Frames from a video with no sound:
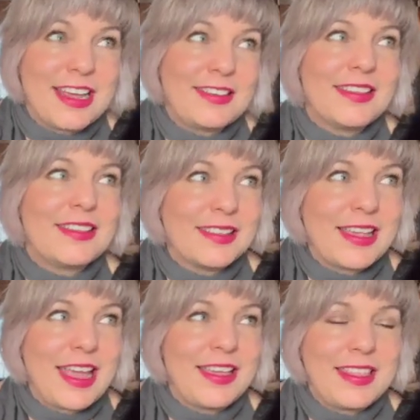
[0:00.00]
does it
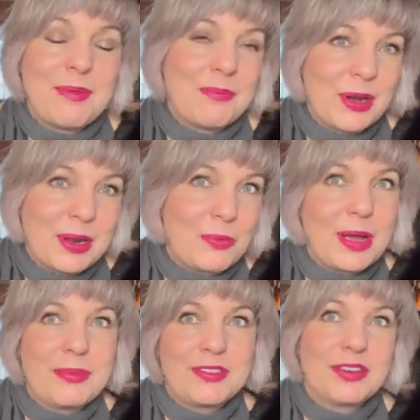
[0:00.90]
say that
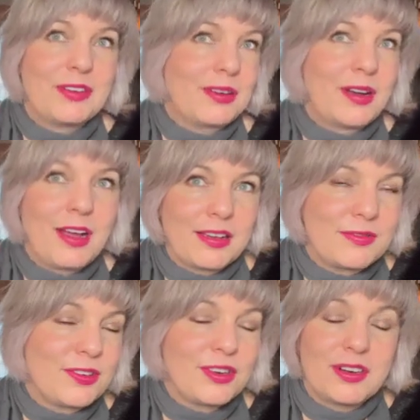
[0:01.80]
Merriam-Webster or
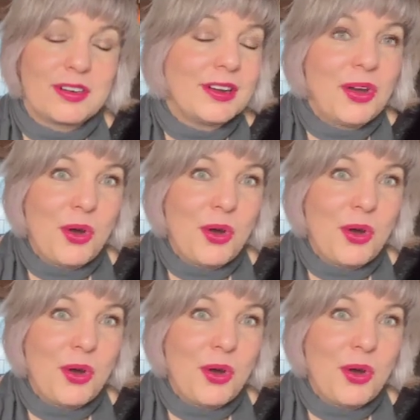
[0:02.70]
Oxford